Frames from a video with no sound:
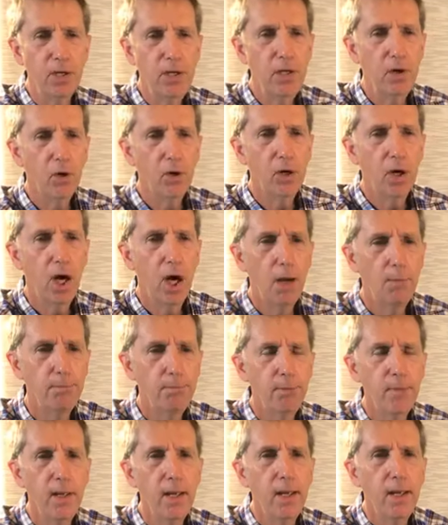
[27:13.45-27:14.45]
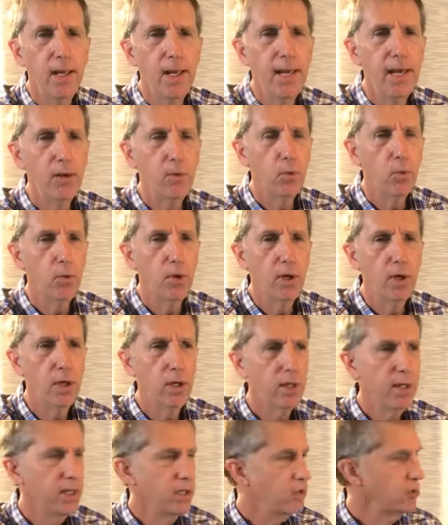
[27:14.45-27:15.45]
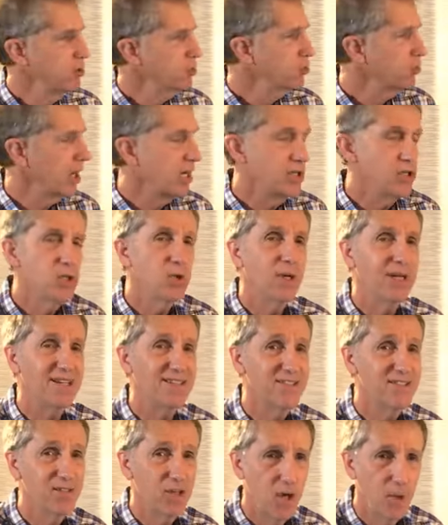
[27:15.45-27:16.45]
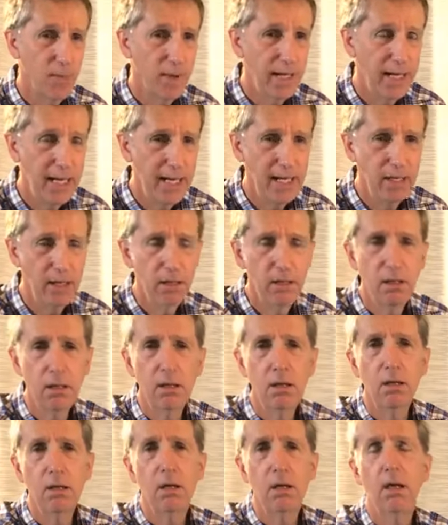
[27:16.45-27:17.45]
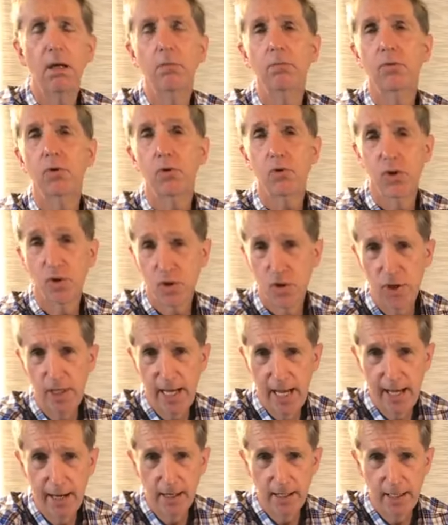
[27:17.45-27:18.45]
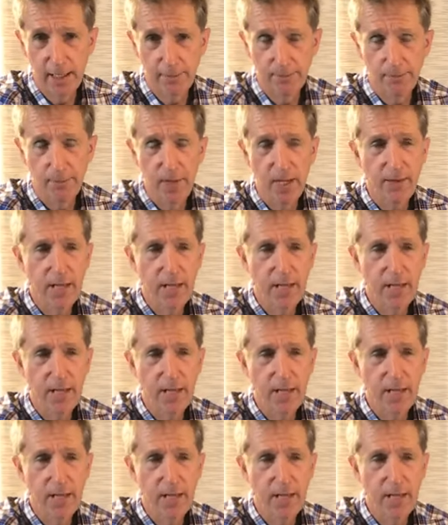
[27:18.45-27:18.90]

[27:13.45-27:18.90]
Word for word: you know, come and really try to exterminate um, Christianity.